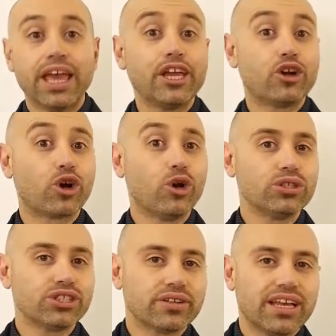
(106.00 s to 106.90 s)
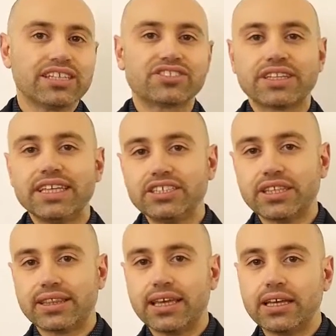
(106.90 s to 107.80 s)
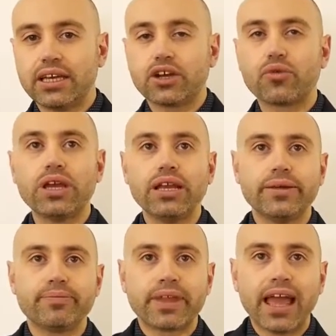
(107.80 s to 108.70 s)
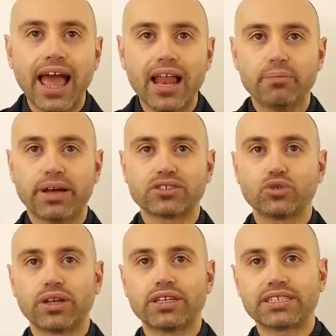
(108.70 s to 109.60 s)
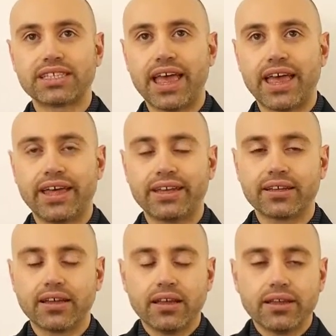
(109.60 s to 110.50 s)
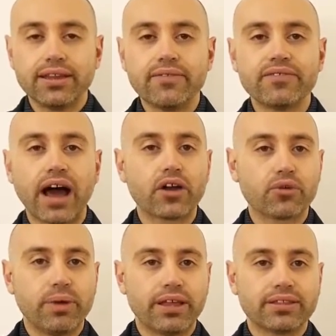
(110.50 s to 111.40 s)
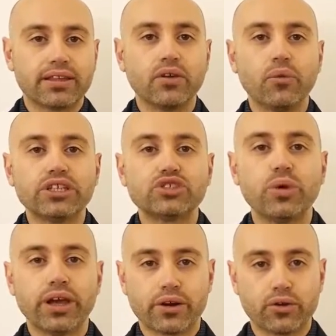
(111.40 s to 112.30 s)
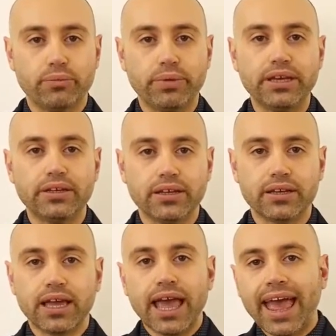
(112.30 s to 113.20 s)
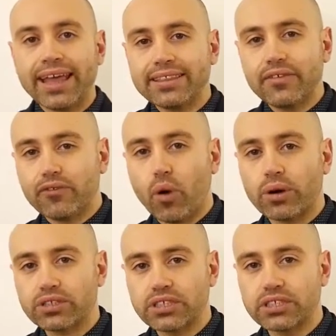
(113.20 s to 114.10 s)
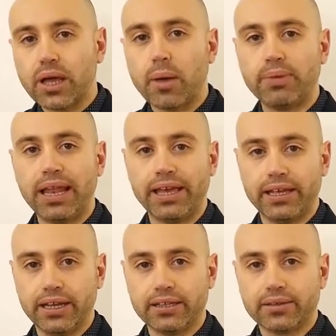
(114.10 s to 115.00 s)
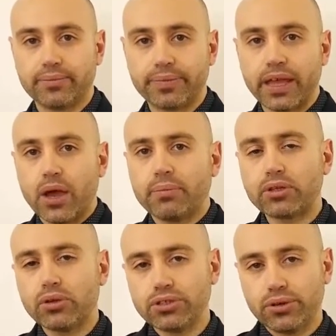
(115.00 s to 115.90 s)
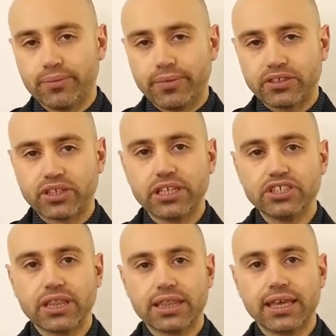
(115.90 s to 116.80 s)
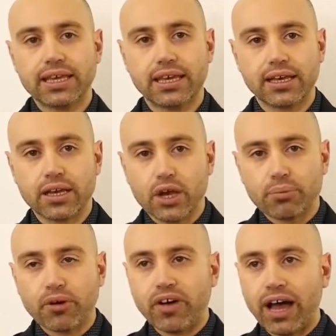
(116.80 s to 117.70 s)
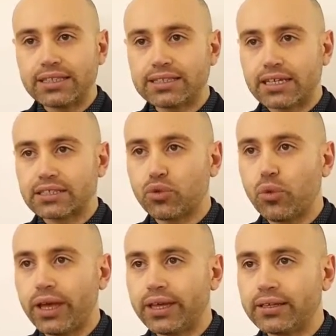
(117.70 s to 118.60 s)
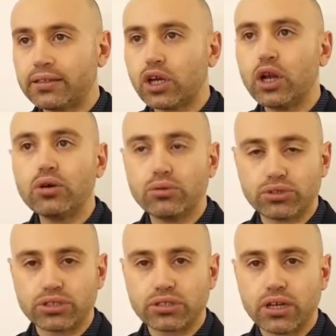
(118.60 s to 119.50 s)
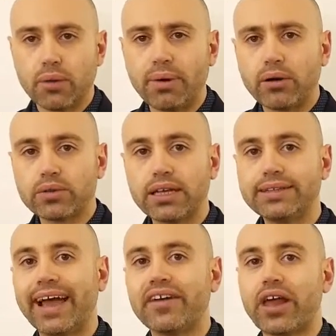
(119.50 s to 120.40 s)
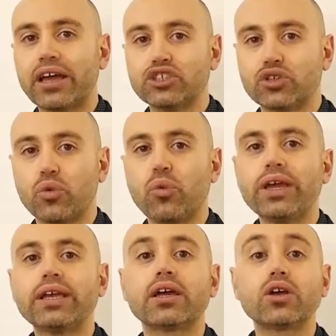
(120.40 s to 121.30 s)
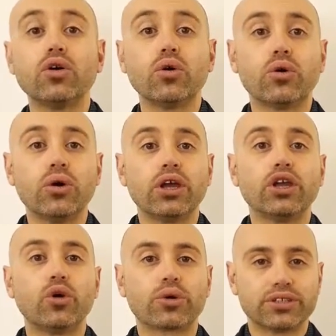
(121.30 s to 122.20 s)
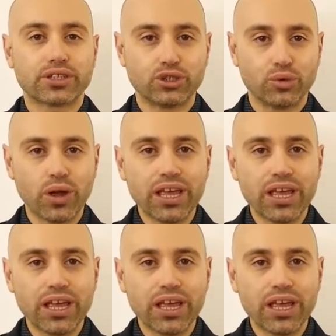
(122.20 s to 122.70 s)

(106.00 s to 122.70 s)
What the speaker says: In conclusion, strategic thinking really helps us to understand the environment in which we are competing and the forces at play in it. But also, strategic thinking provides us with clues about the direction we can go in order to